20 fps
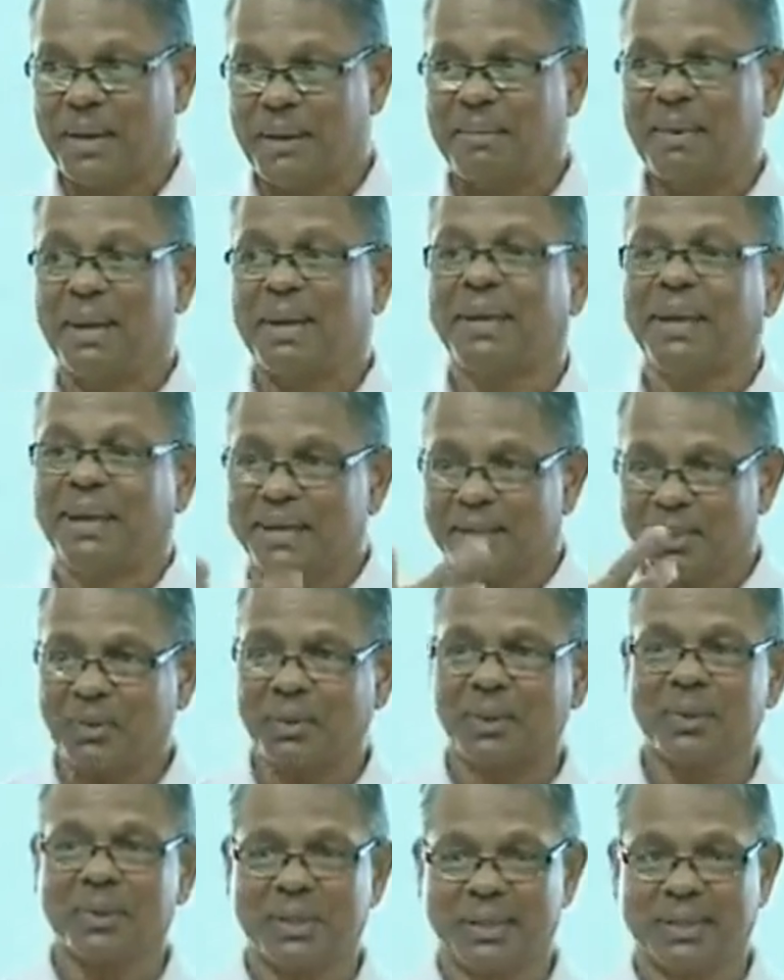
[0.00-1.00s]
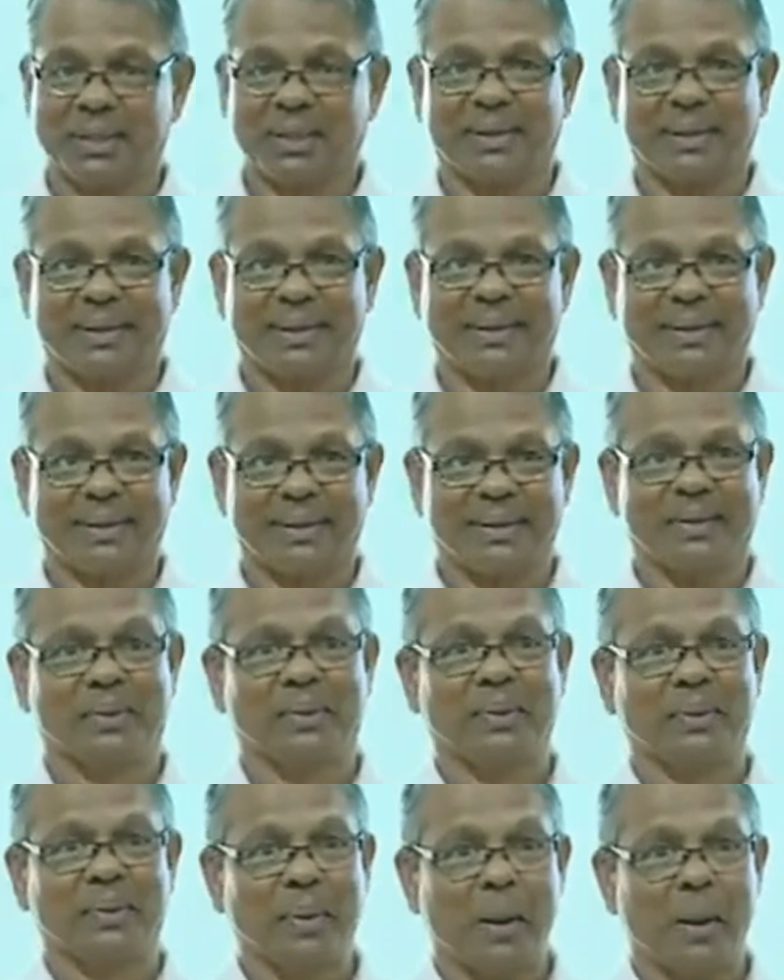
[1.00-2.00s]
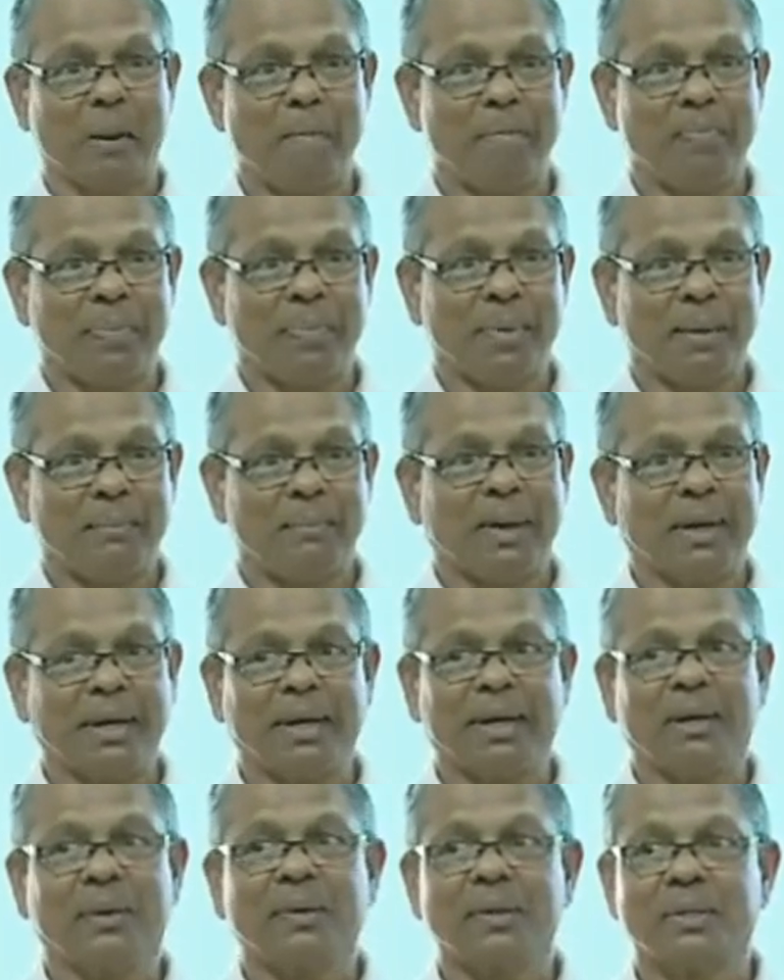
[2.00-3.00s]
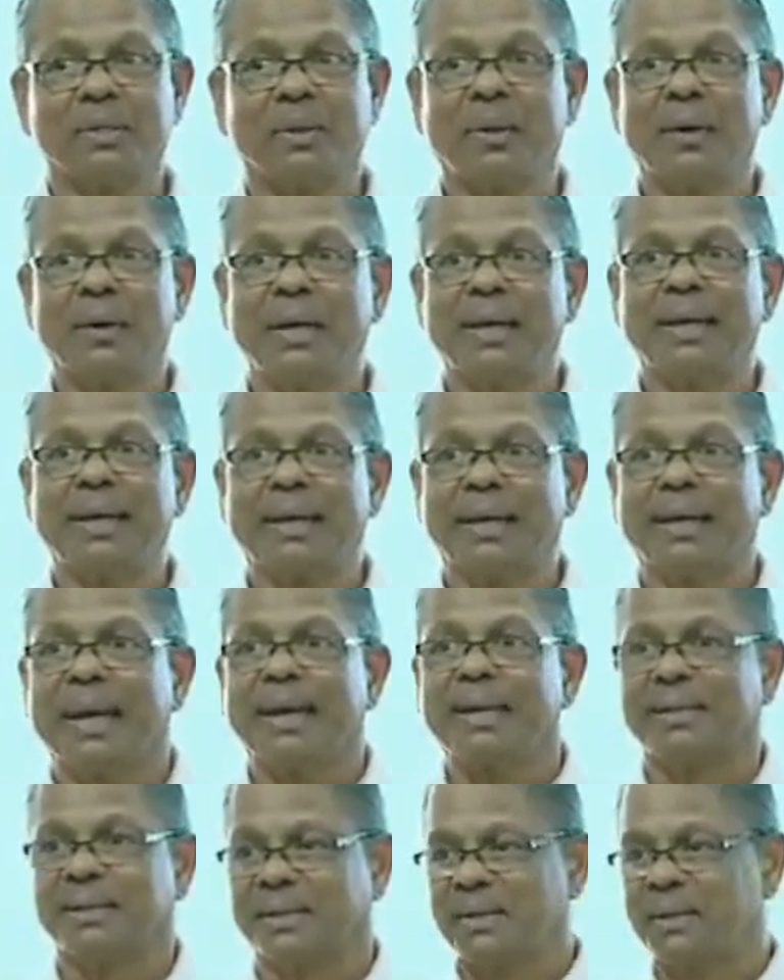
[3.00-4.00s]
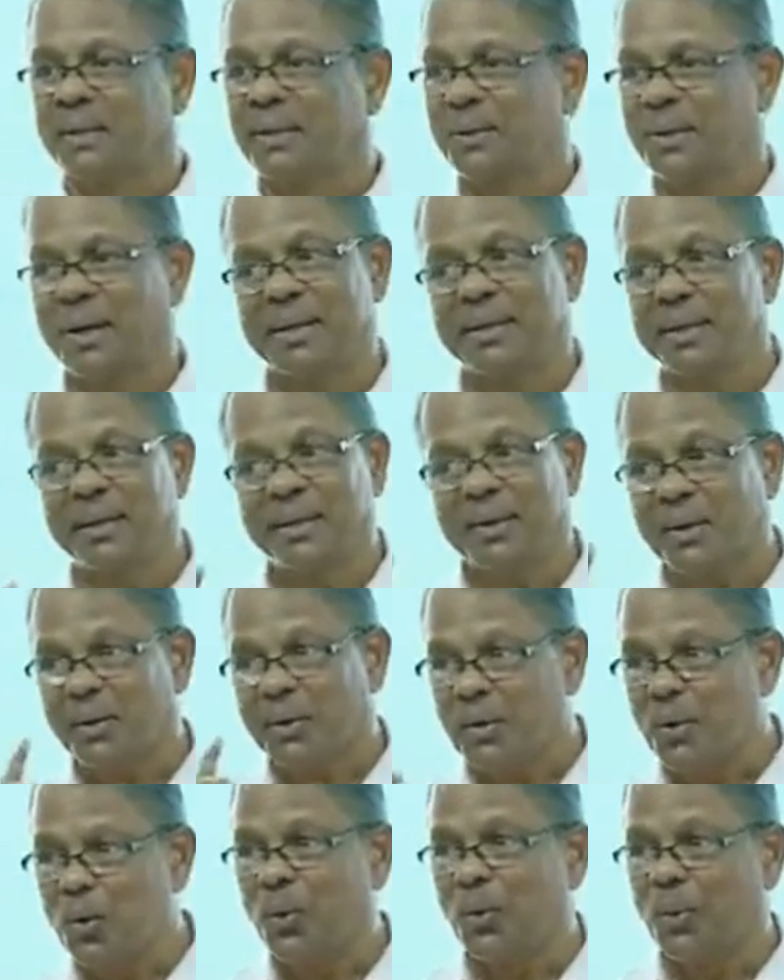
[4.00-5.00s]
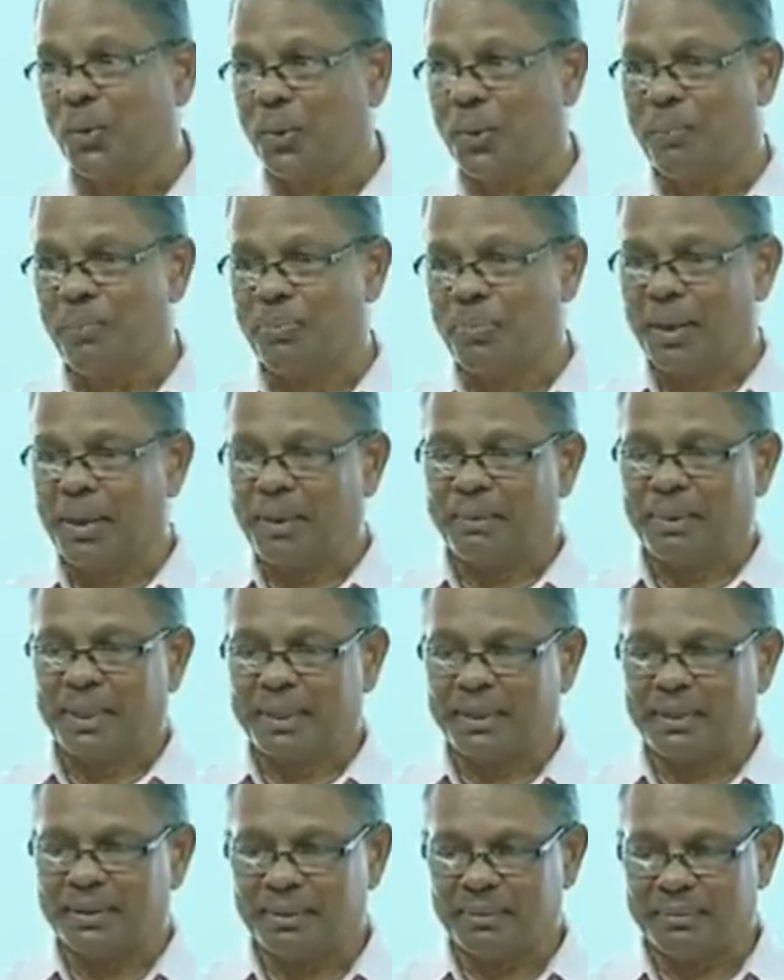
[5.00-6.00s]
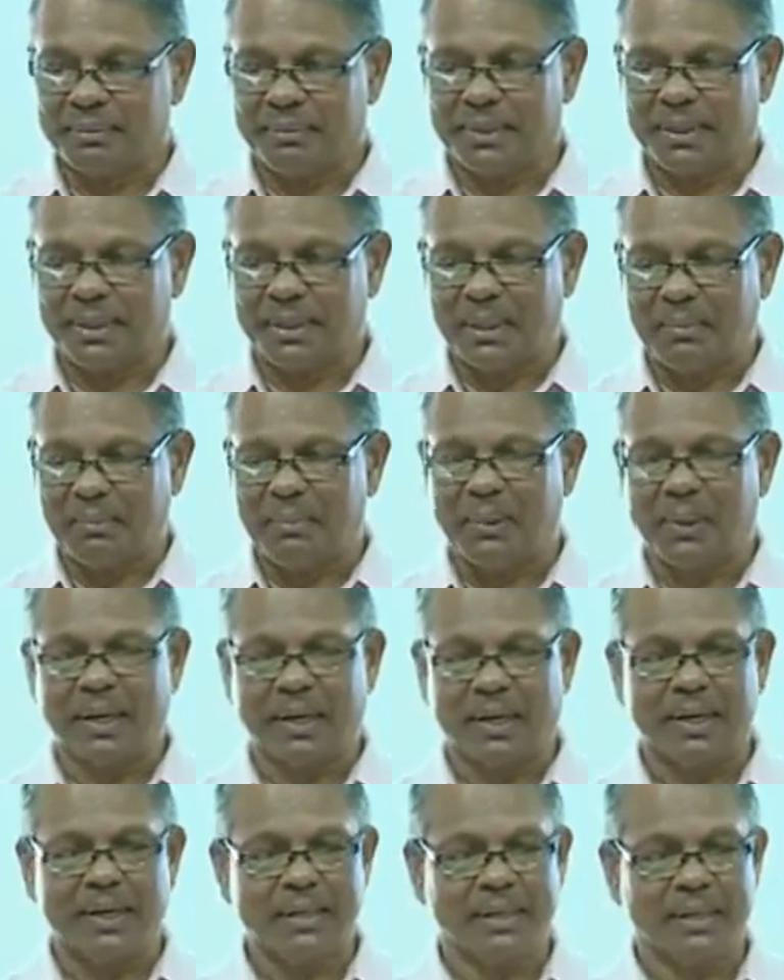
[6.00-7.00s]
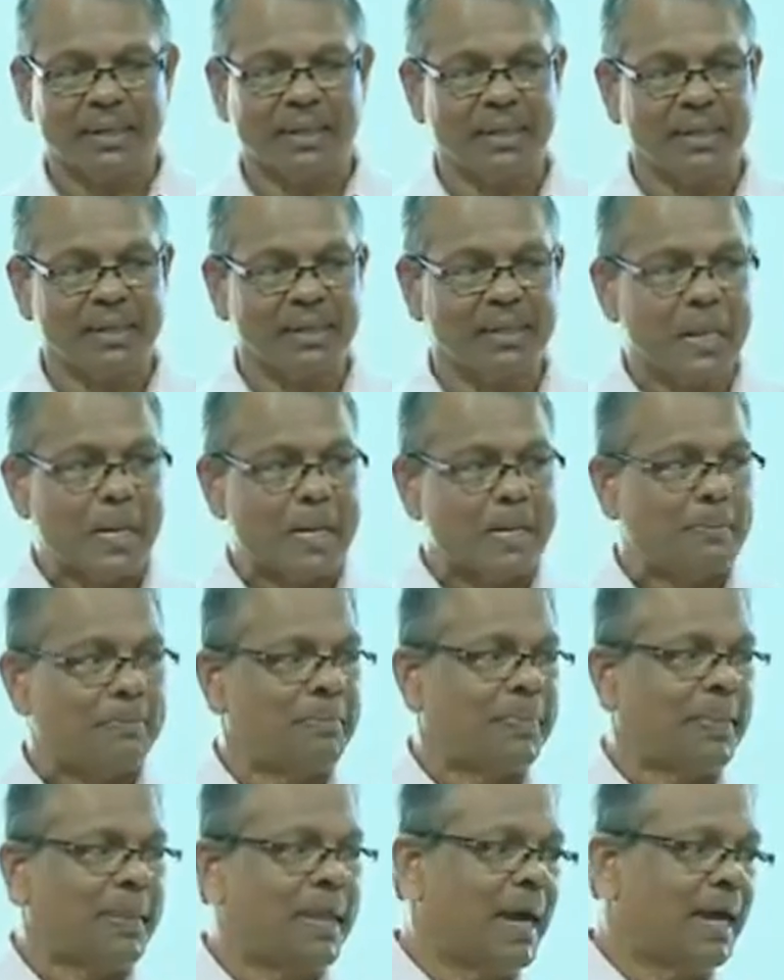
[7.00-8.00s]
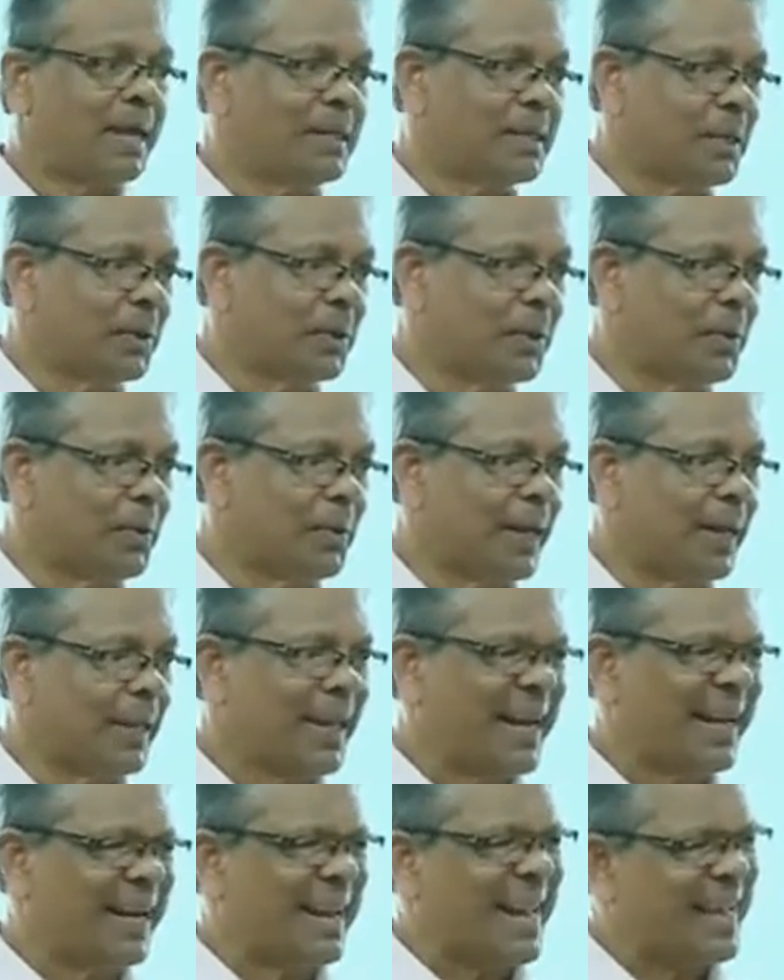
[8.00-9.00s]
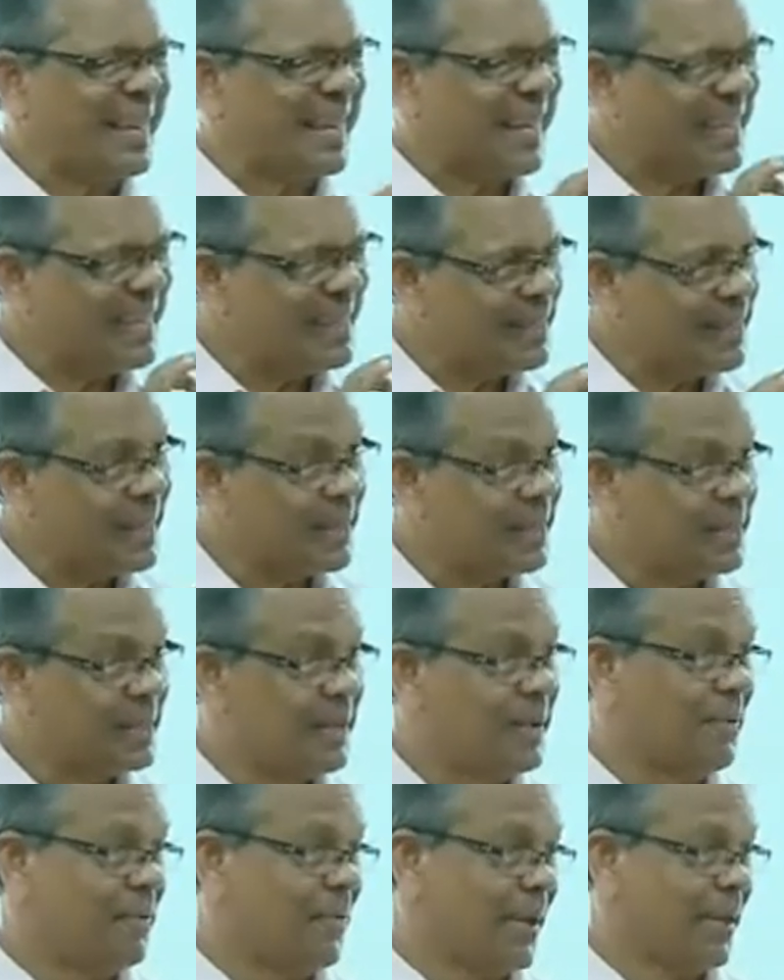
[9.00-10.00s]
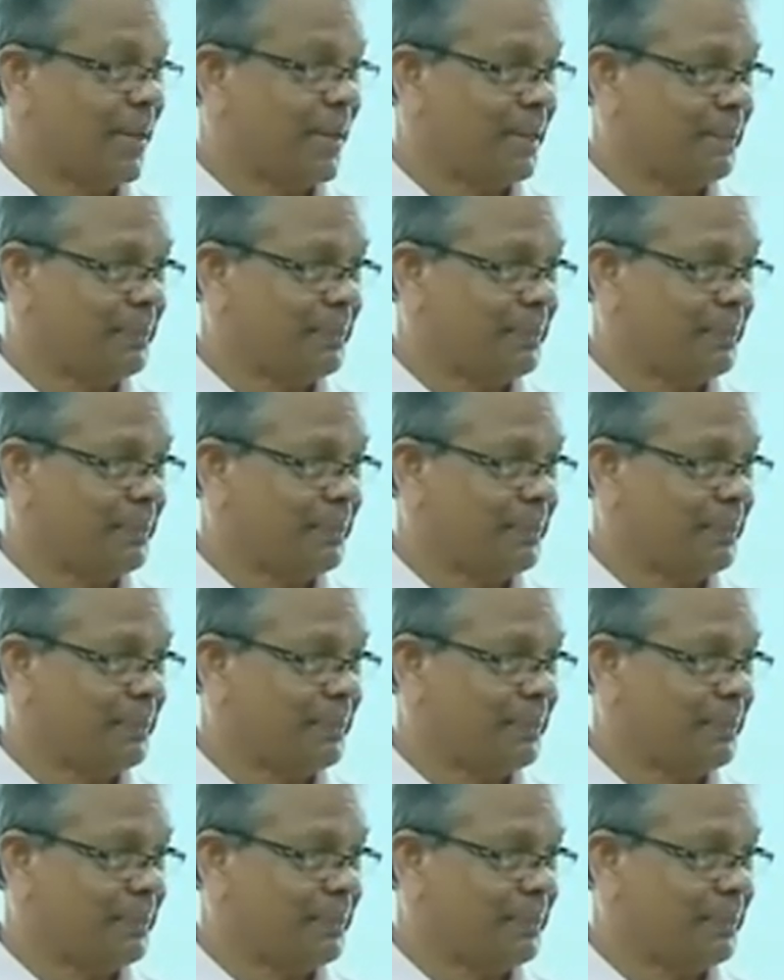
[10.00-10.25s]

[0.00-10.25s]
My guess was true. But it was only a guess, I did not know. Because simple reason is there is no way that I can justify.